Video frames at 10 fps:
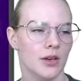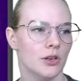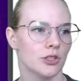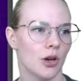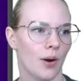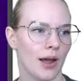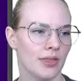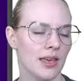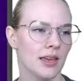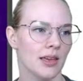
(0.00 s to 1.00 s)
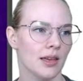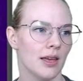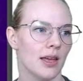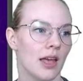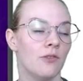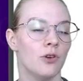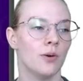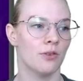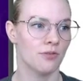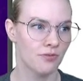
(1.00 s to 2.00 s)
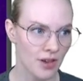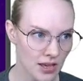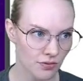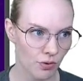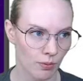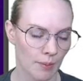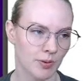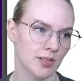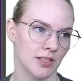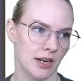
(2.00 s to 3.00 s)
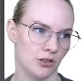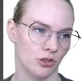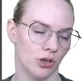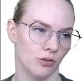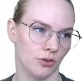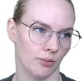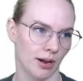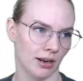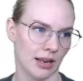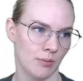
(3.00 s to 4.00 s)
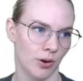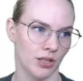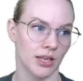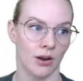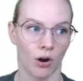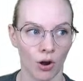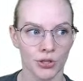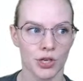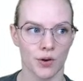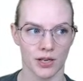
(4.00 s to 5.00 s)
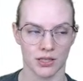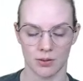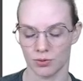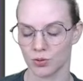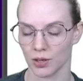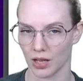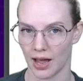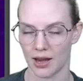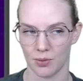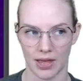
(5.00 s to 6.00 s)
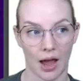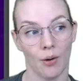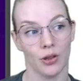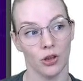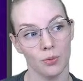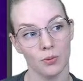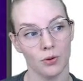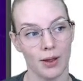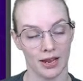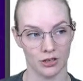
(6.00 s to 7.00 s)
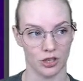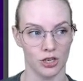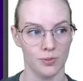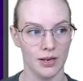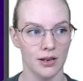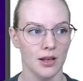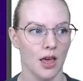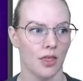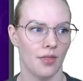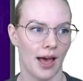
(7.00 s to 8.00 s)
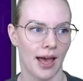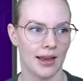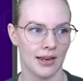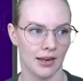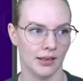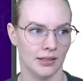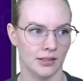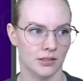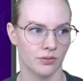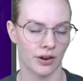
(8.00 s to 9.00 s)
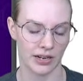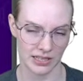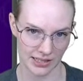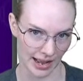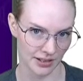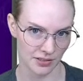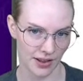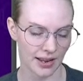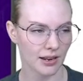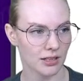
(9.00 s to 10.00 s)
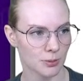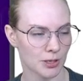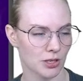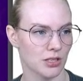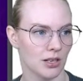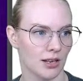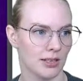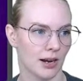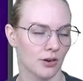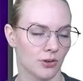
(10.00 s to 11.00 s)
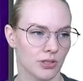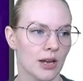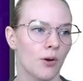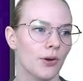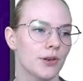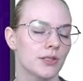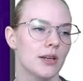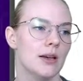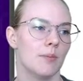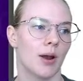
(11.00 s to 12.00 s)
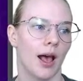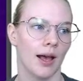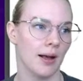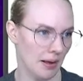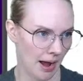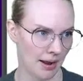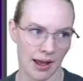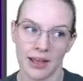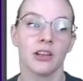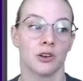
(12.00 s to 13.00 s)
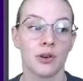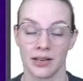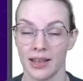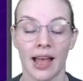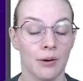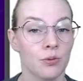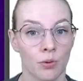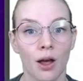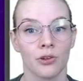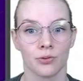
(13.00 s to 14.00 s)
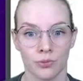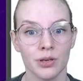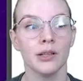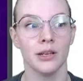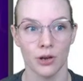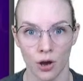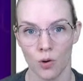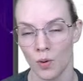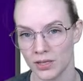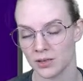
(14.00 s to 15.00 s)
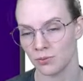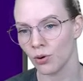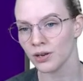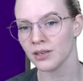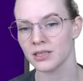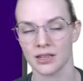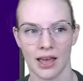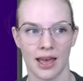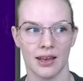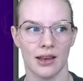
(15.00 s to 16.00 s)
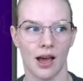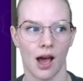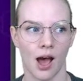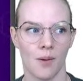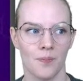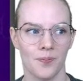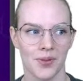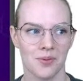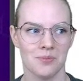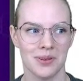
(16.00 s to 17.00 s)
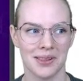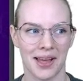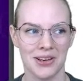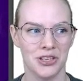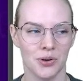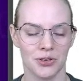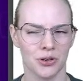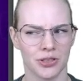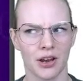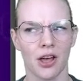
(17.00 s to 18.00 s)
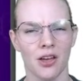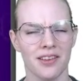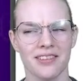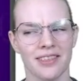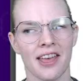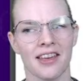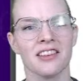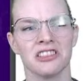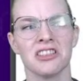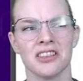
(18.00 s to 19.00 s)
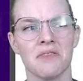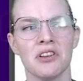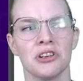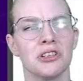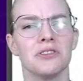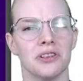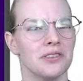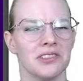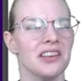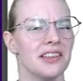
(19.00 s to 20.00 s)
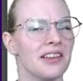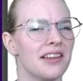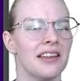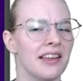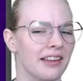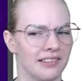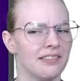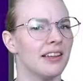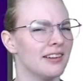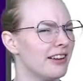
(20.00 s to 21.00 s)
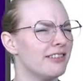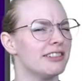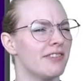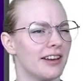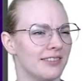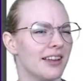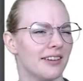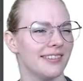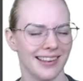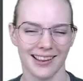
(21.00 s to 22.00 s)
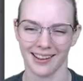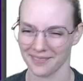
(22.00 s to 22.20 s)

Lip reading: So I think if you have a faithful representation of your model inputs, and also it seems to align with how a human would make a judgment, that is very satisfying, especially to non-technical stakeholders. But I agree. Like, I would rather really know what's important than be lied to and told, oh, yeah, it's the same features you'd use. Yeah, it's fine. Yeah.